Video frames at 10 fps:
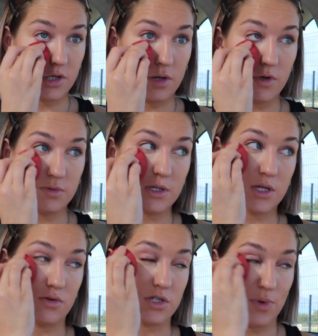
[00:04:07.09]
you must be
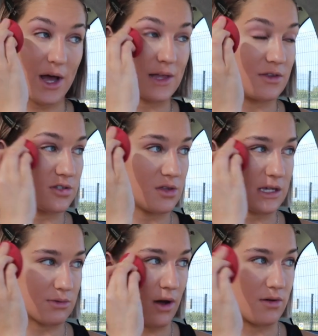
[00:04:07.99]
so sweaty in the sun,
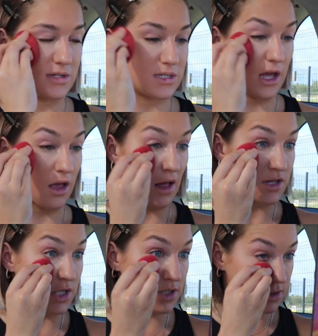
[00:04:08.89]
that's what I always think,
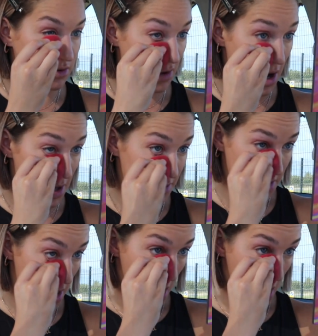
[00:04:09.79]
like Jesus Christ.